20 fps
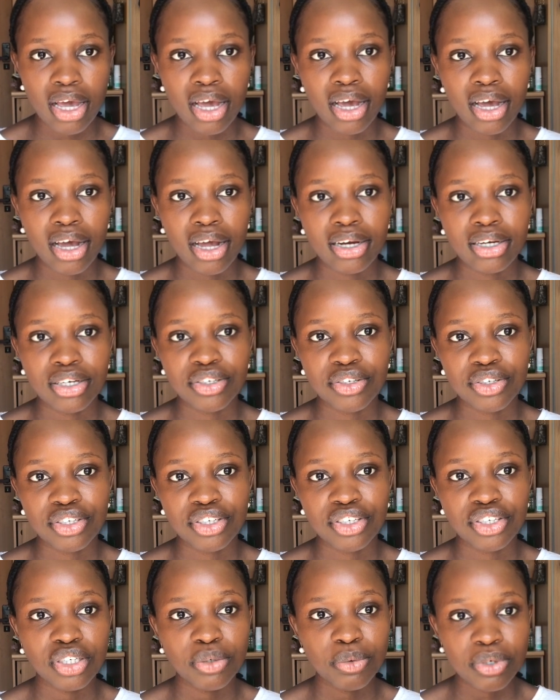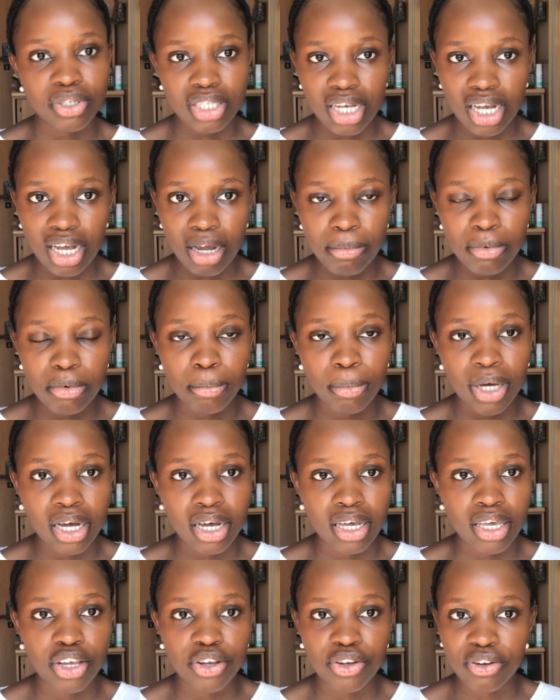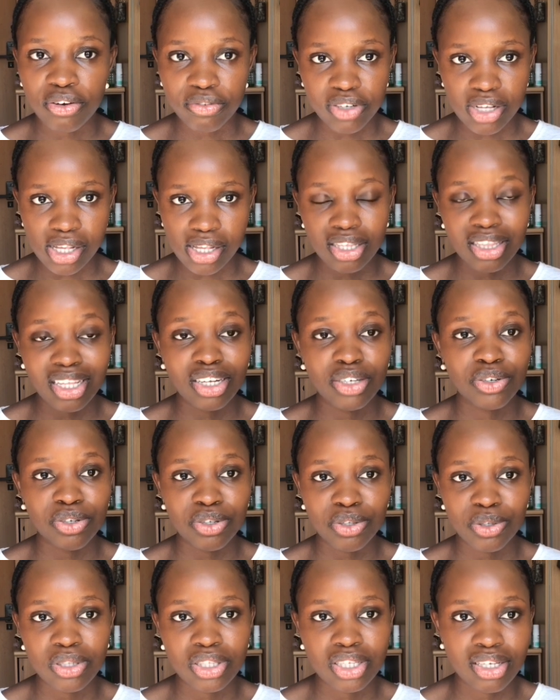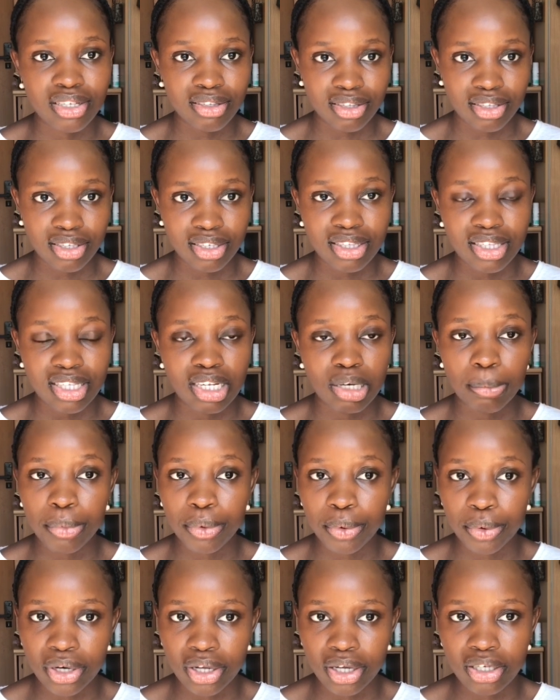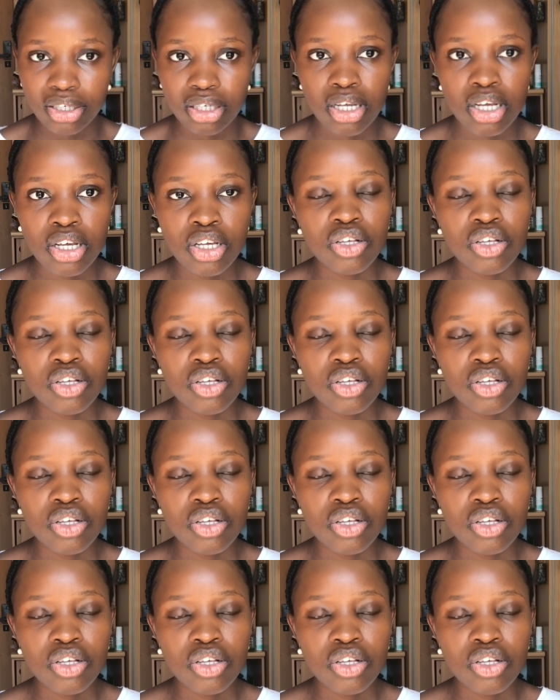and she was scammed by a university that does not exist in Poland.